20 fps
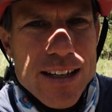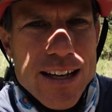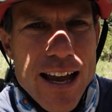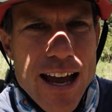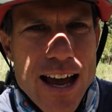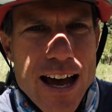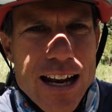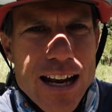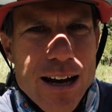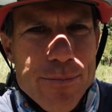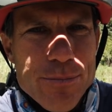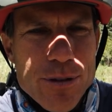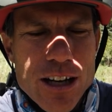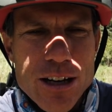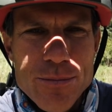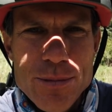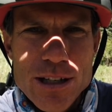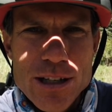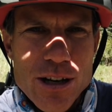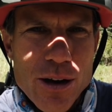and I'm
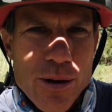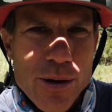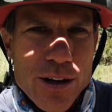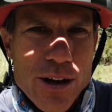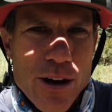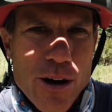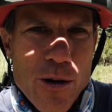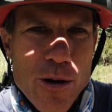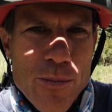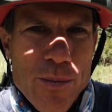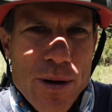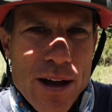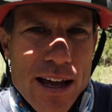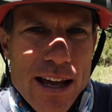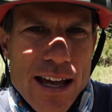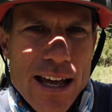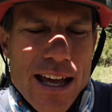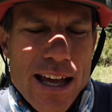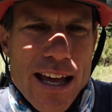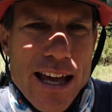gonna be going home
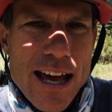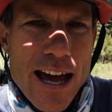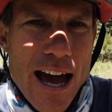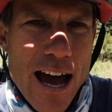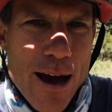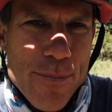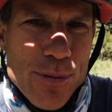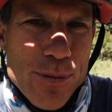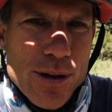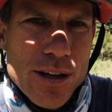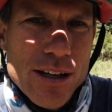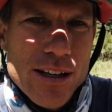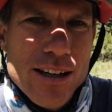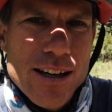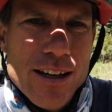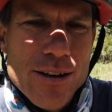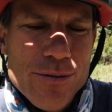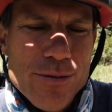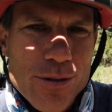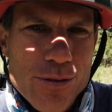happy
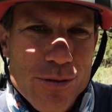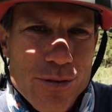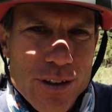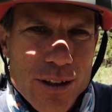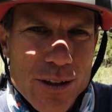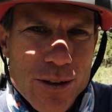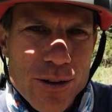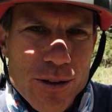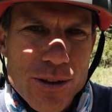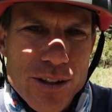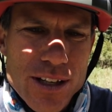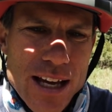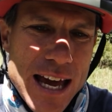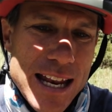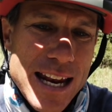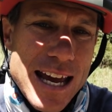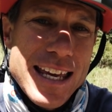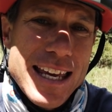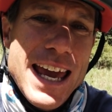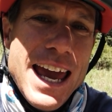and fulfilled,
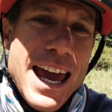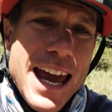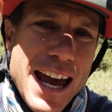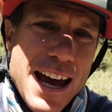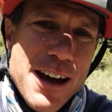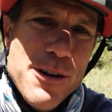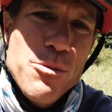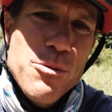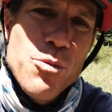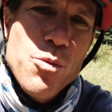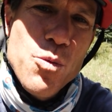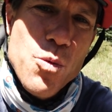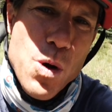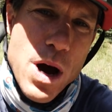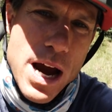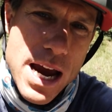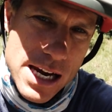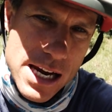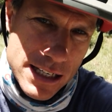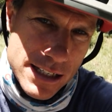and I can't
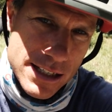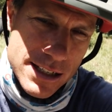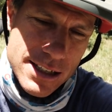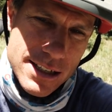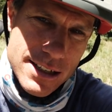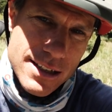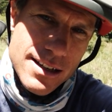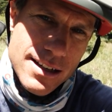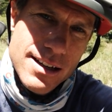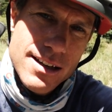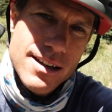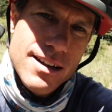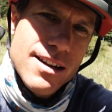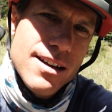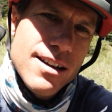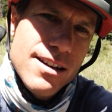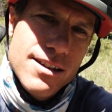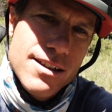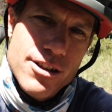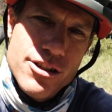wait
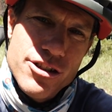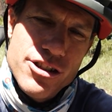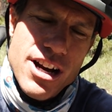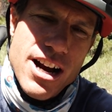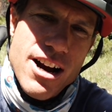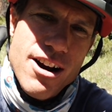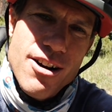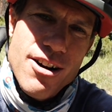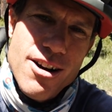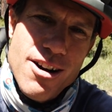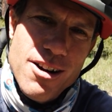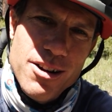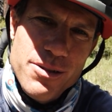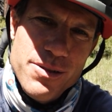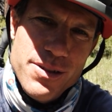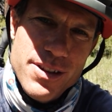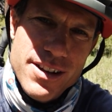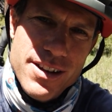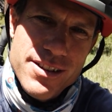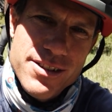to share all
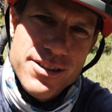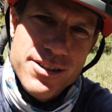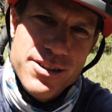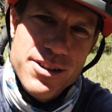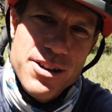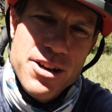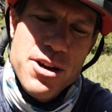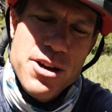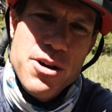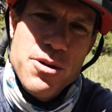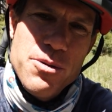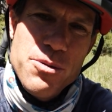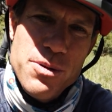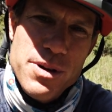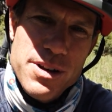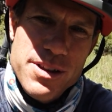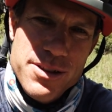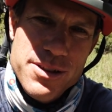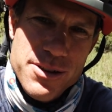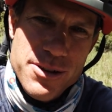of this
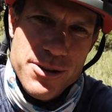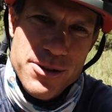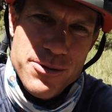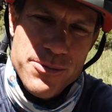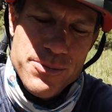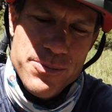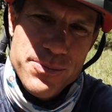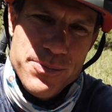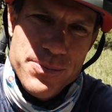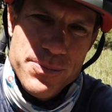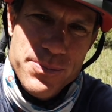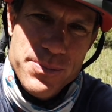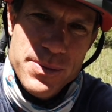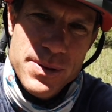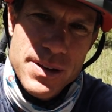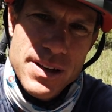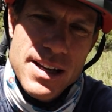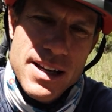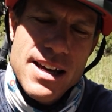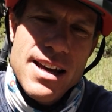with you.
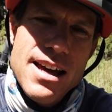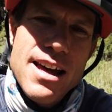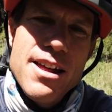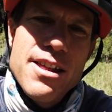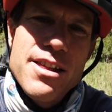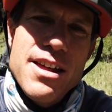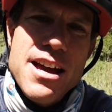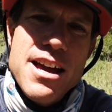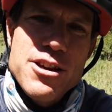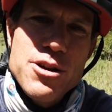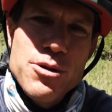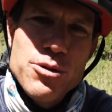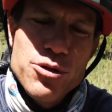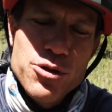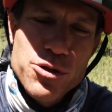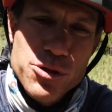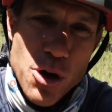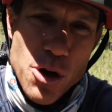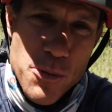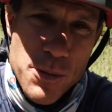Thank you
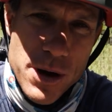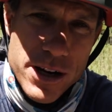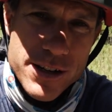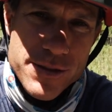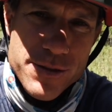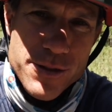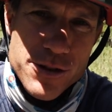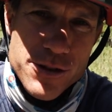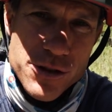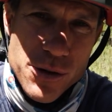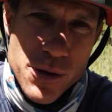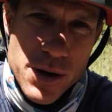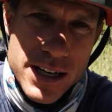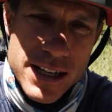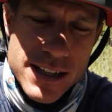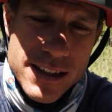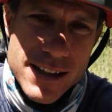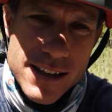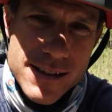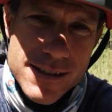so much for
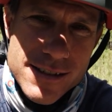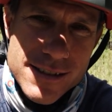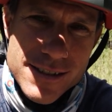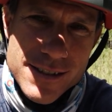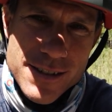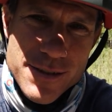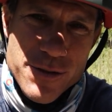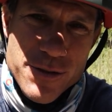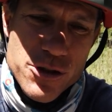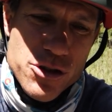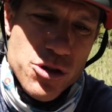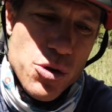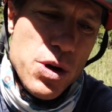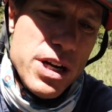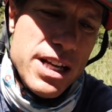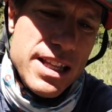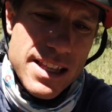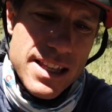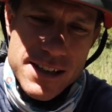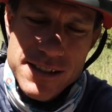joining this,
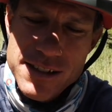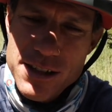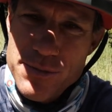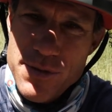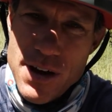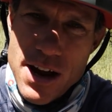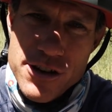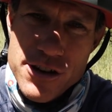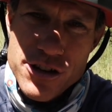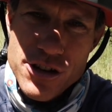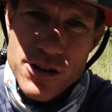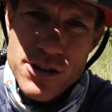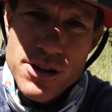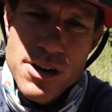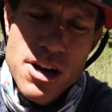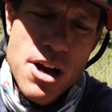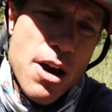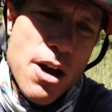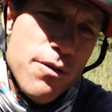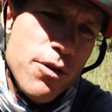adventure,
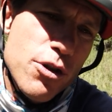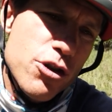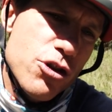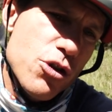for